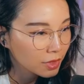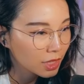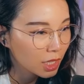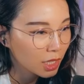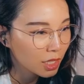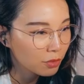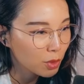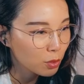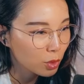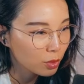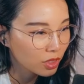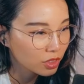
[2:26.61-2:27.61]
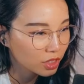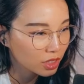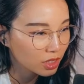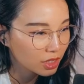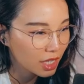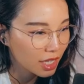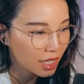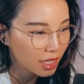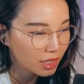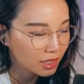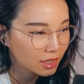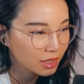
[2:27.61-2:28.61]
Okay, give me more vultures.
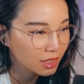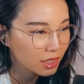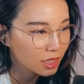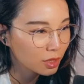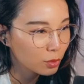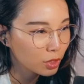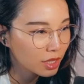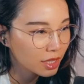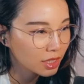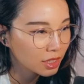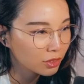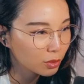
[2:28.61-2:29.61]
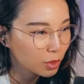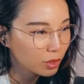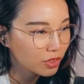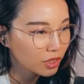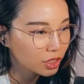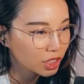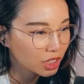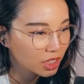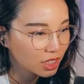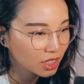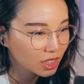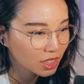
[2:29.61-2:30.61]
Yes. Kill more things for more
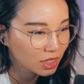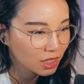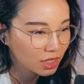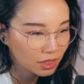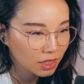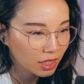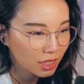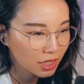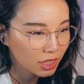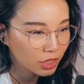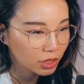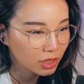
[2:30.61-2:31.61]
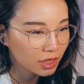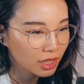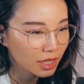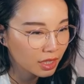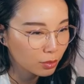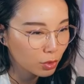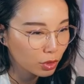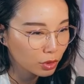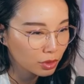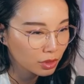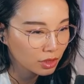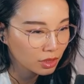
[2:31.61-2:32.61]
vultures. Okay, this should hit them all.